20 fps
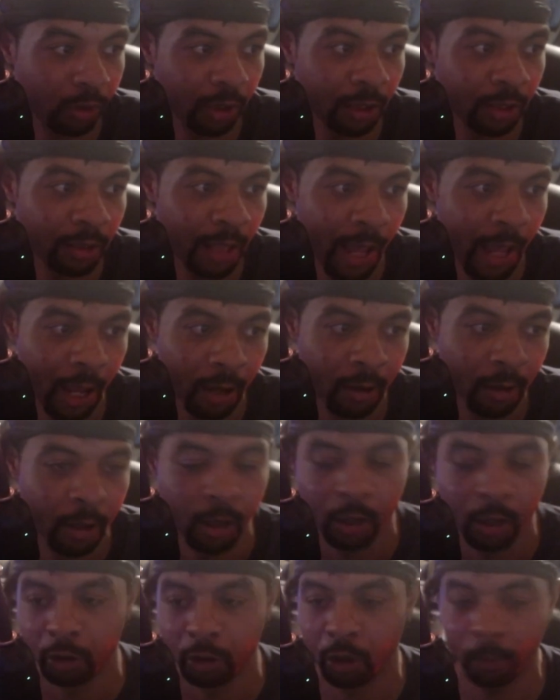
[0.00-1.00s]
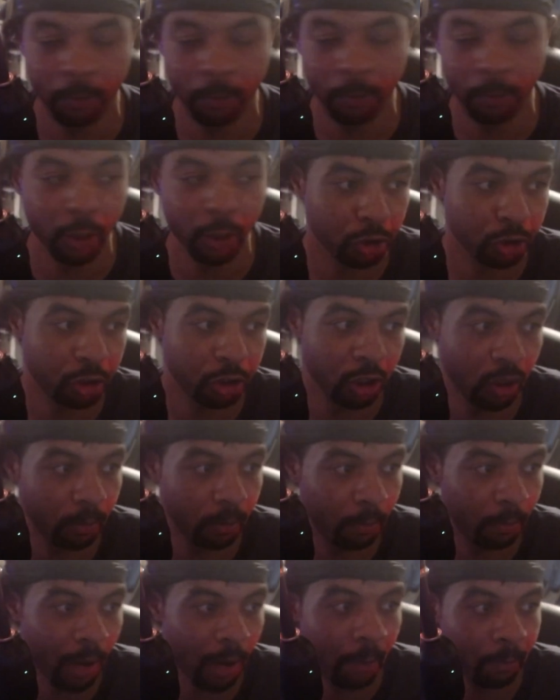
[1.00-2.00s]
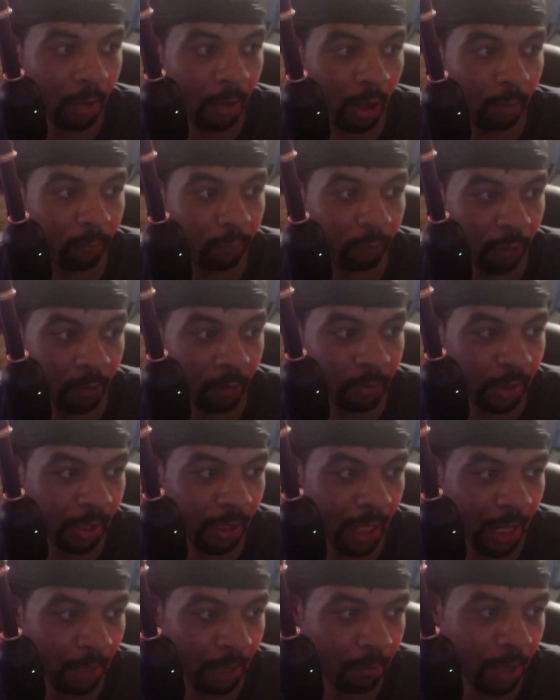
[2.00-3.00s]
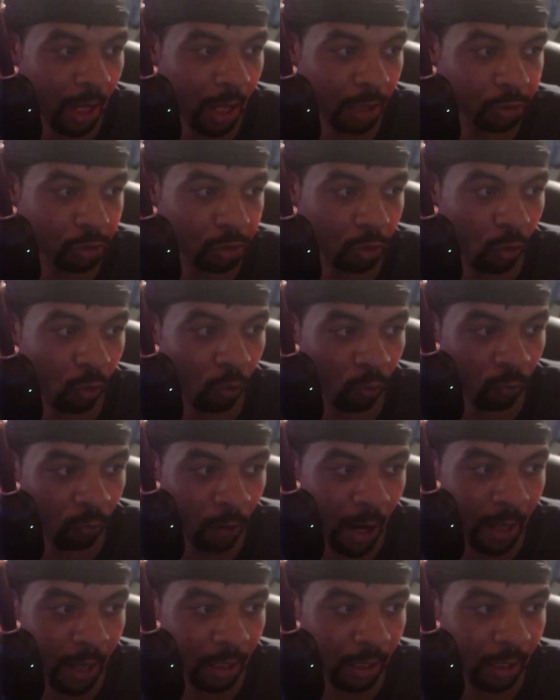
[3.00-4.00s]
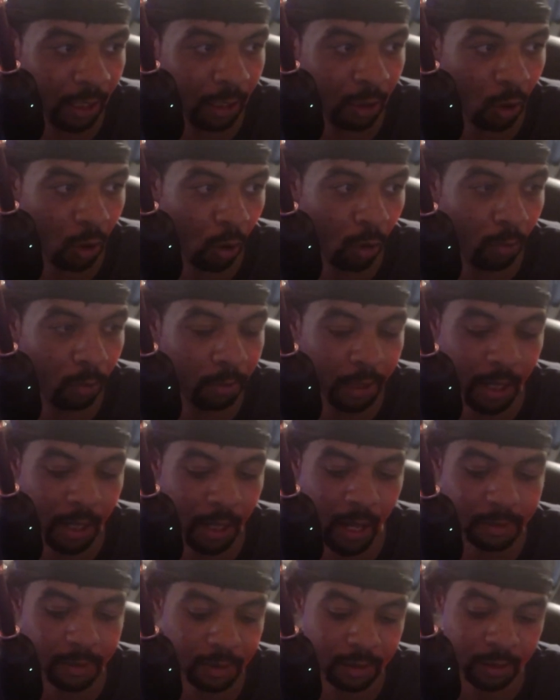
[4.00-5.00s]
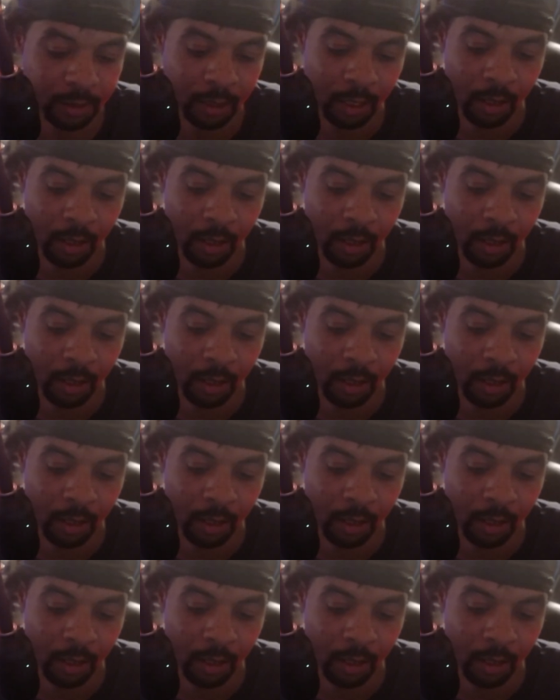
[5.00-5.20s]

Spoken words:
that, your picture should pop up from the game console right in OBS.